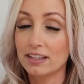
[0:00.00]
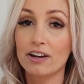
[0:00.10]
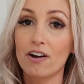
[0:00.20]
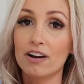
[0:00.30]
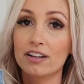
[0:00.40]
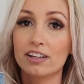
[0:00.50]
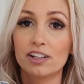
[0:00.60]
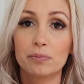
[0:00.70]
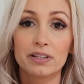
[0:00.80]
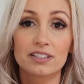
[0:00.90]
They are a
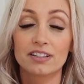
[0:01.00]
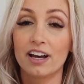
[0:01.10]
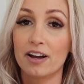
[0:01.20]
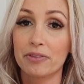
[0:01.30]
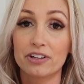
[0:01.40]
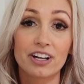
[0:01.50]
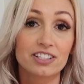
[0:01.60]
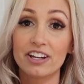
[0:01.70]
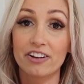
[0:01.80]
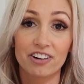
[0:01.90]
little bit, um, they're not
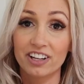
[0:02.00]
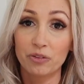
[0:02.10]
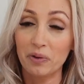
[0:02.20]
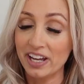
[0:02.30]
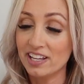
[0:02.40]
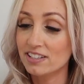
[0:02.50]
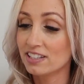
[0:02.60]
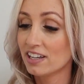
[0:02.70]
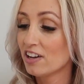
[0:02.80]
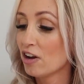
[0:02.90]
snug around the waist,